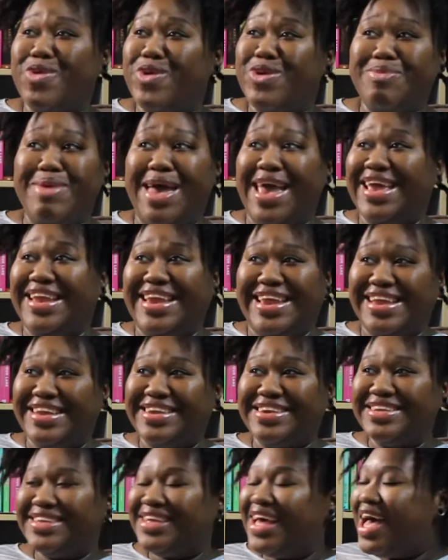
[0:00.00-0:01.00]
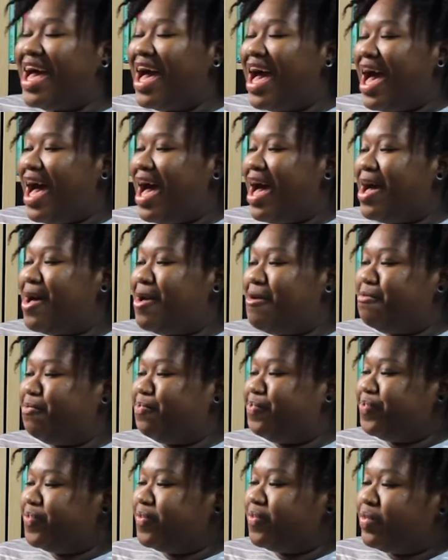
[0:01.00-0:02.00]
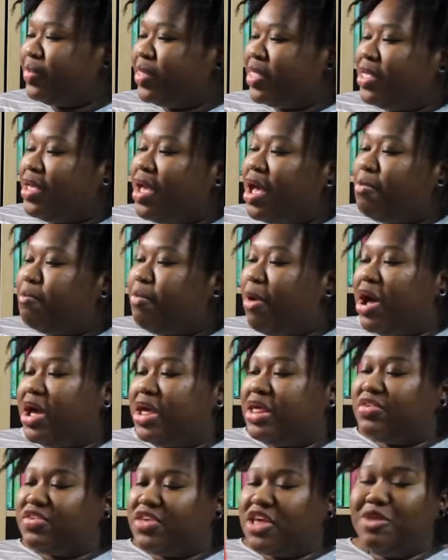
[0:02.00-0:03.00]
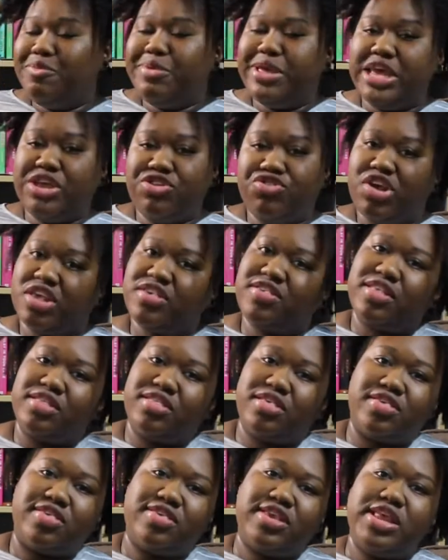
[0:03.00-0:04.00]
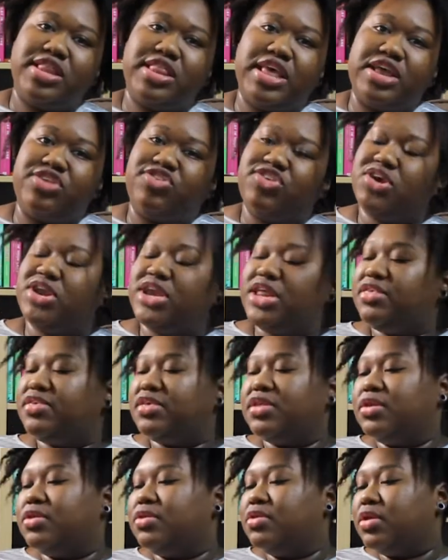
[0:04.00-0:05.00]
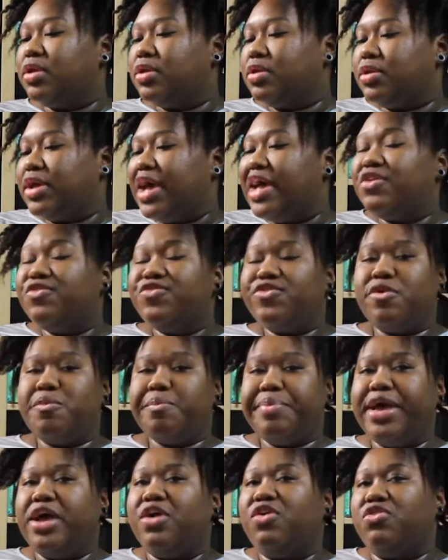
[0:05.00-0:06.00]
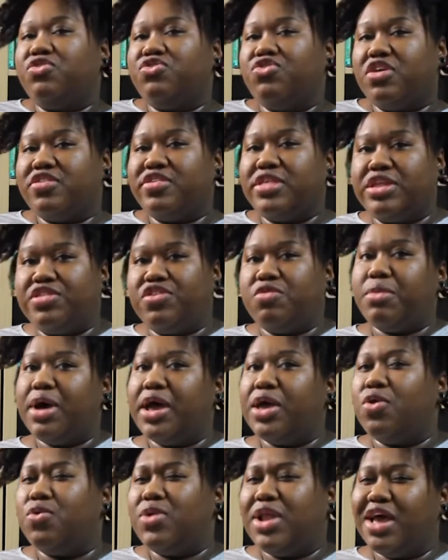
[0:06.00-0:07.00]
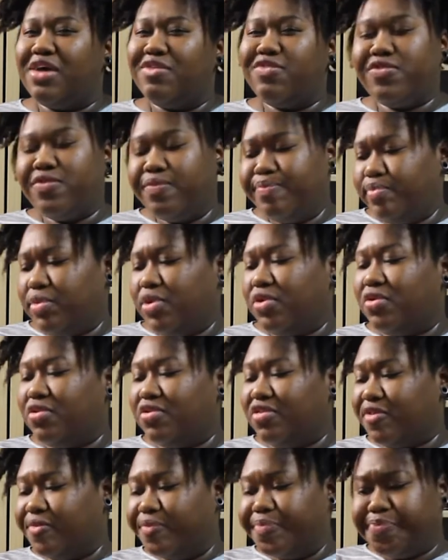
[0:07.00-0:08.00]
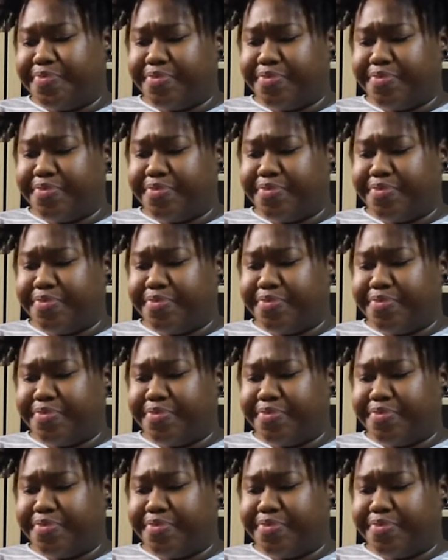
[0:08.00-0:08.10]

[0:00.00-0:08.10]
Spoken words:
we made it. But it's going to be interesting to see their journeys and kind of compare and contrast it to my own life, because